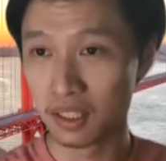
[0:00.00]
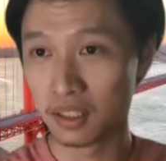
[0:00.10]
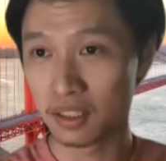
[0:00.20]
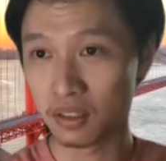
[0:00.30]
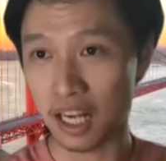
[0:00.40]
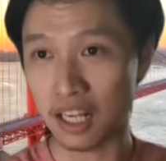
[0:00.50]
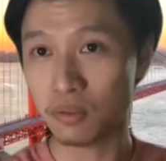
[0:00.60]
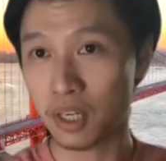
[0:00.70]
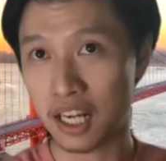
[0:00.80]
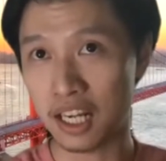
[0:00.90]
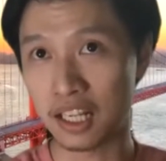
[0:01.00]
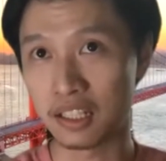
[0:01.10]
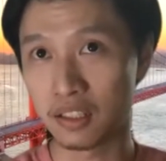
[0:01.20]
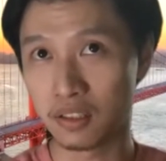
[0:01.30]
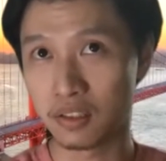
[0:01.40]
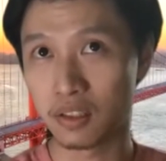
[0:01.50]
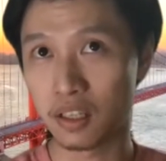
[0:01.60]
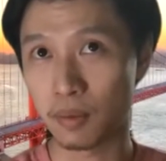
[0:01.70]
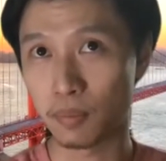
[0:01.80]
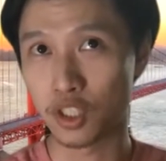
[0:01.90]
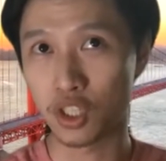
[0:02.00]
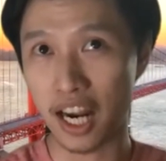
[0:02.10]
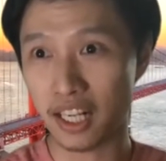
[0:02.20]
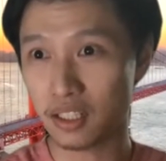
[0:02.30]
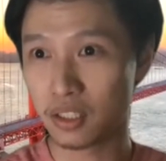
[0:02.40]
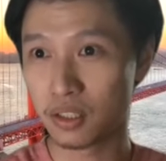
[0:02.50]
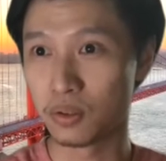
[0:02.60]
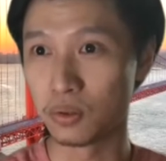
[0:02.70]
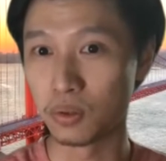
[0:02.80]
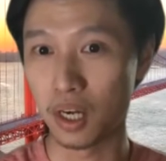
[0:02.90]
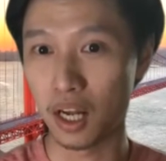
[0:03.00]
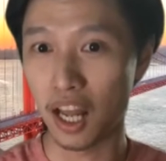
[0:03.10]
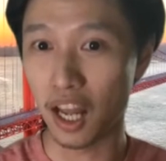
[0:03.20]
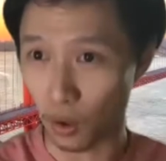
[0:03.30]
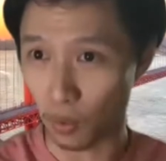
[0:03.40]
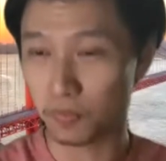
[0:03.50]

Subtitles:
So that's what I'm trying to help